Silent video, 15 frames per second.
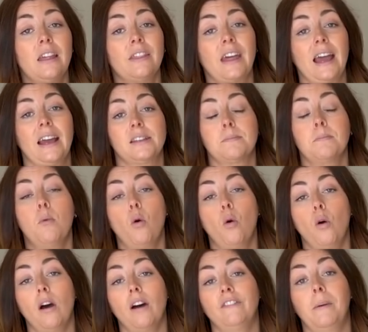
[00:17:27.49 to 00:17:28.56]
that has
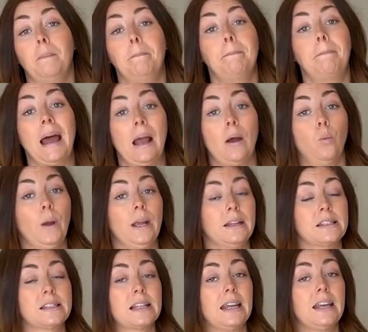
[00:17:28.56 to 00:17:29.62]
more of a
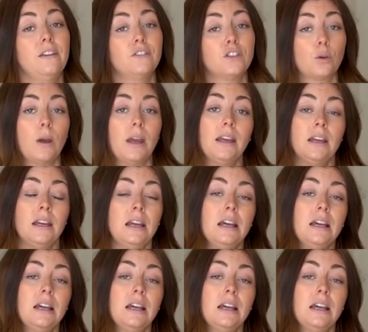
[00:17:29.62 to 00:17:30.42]
batwing sleeve to it.